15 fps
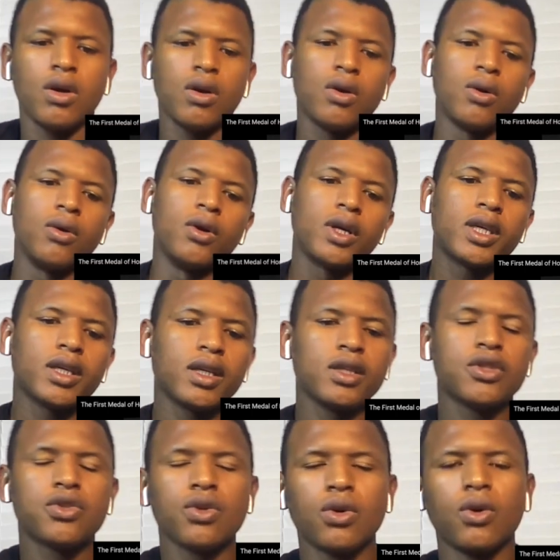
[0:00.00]
Oh, okay.
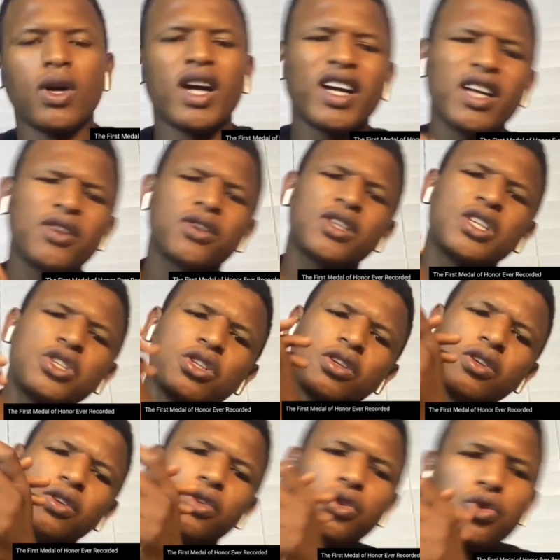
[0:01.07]
So I got a
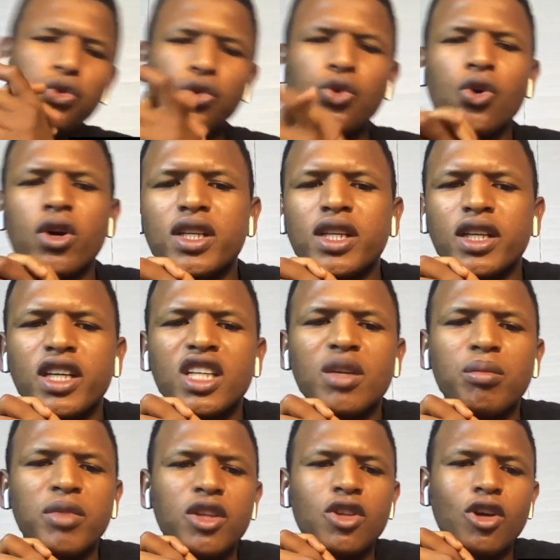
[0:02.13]
question. Do you only get the
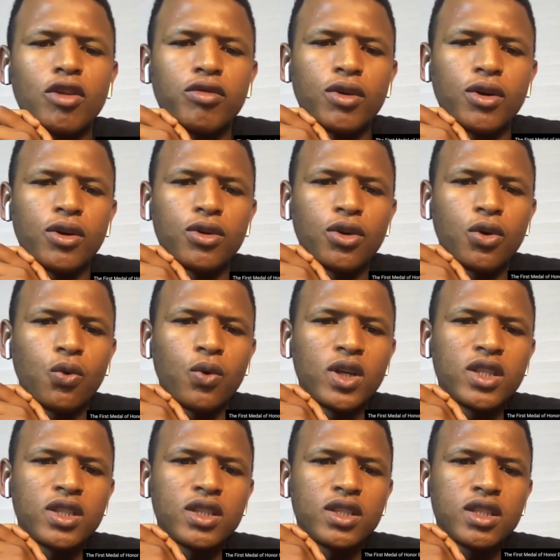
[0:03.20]
Medal of Honor
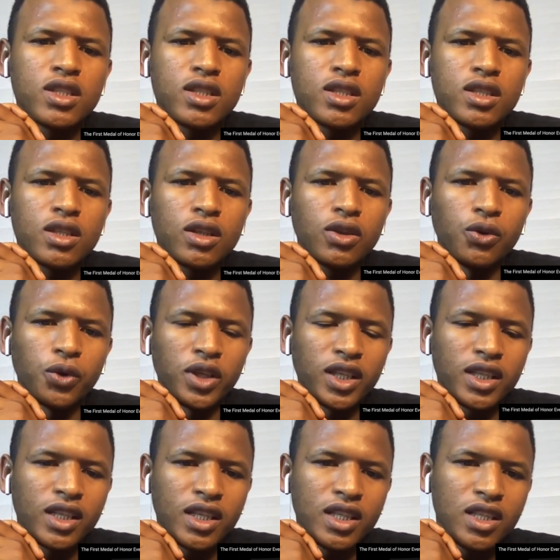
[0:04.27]
once you
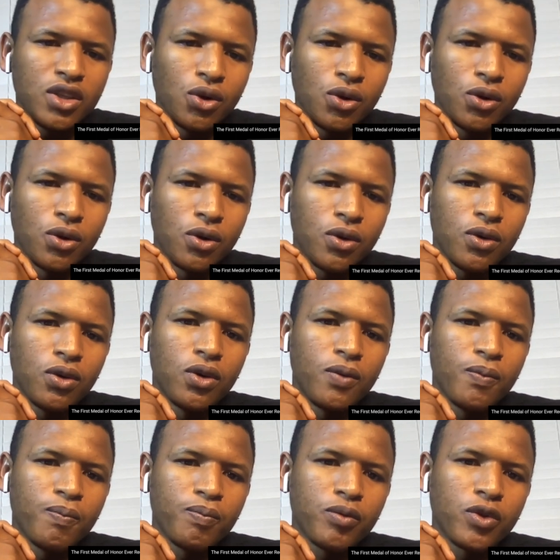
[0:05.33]
get killed, or
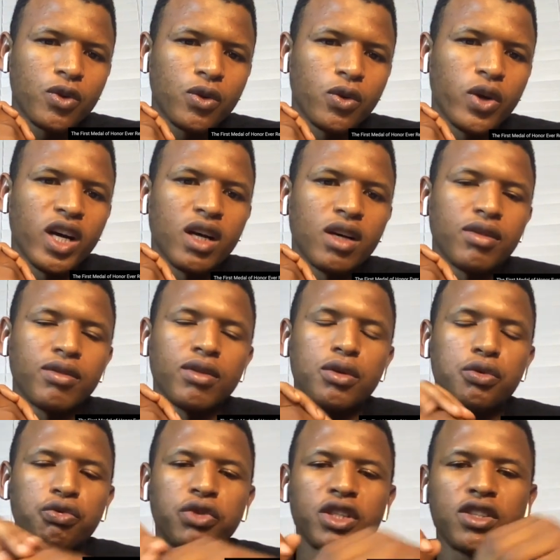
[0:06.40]
you have
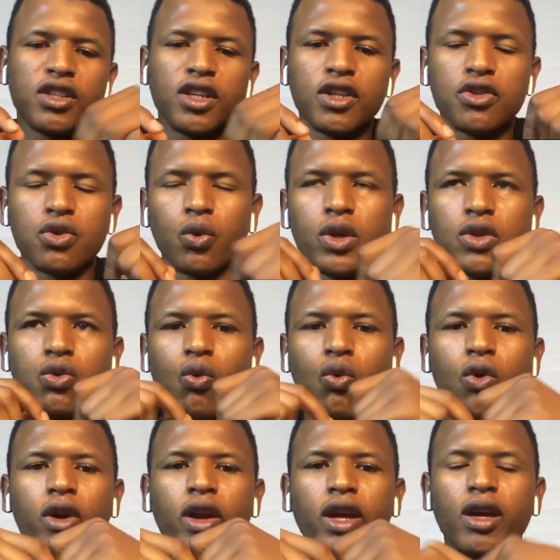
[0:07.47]
veterans who went to
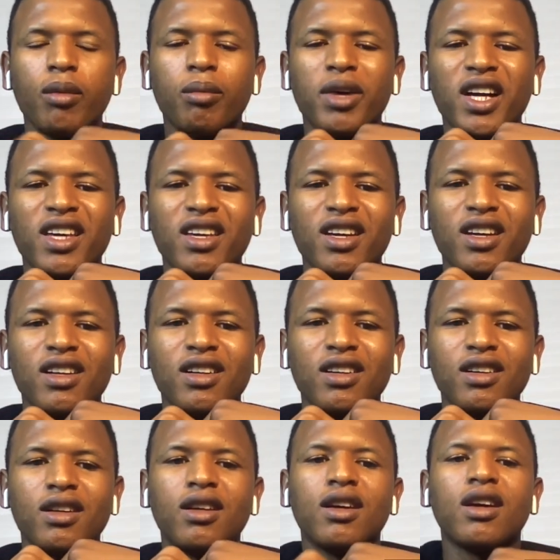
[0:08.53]
war and came back and
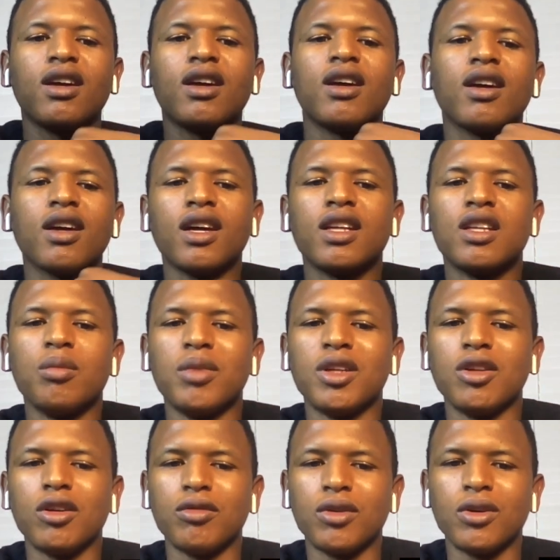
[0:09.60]
got the
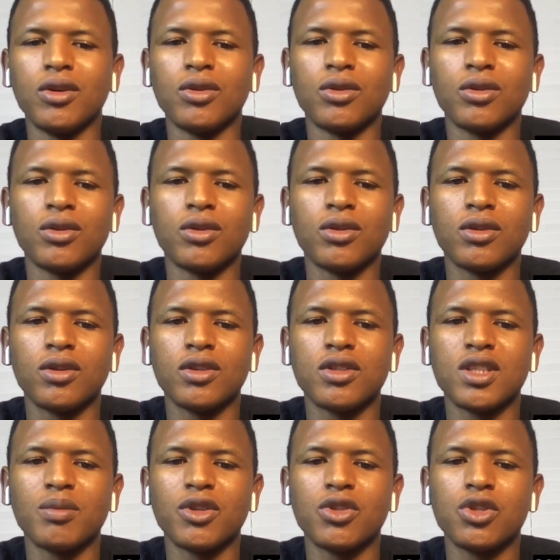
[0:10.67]
Medal of Honor. But
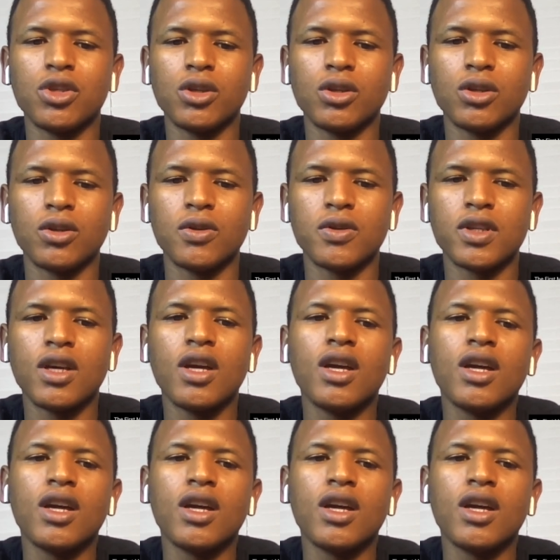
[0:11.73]
I'm not sure because,